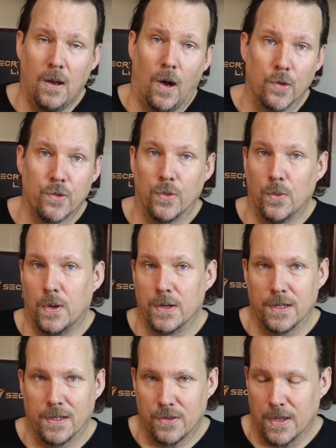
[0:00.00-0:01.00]
Also the
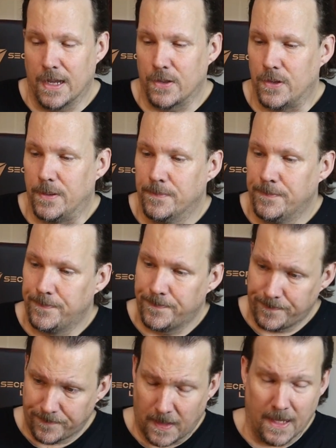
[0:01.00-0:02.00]
wanting disaster.
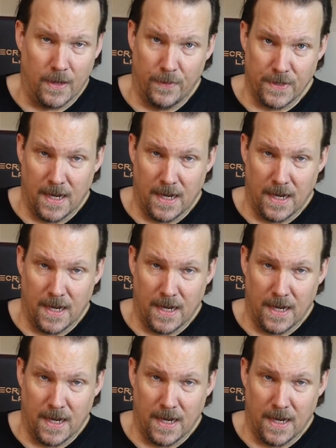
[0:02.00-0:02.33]
I don't have